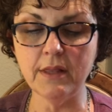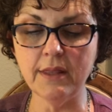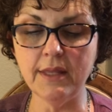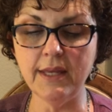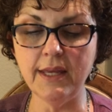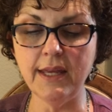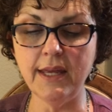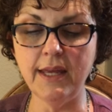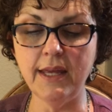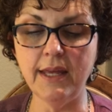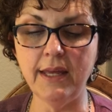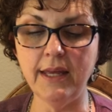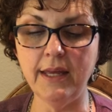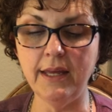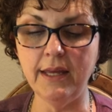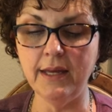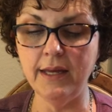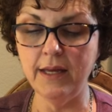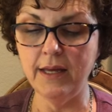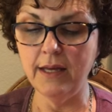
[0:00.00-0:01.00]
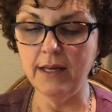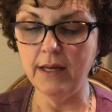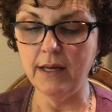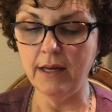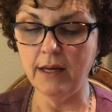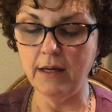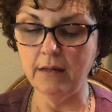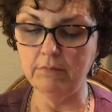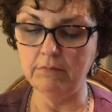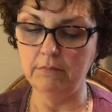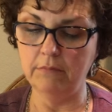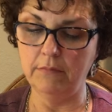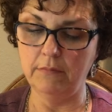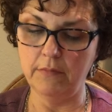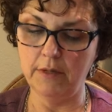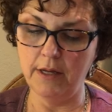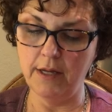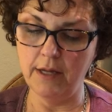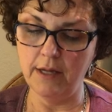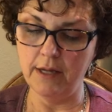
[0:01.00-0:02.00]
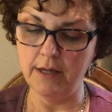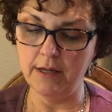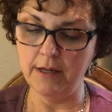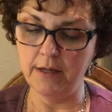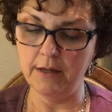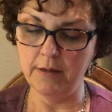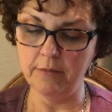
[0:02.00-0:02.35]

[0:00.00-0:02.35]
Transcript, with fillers: the uh,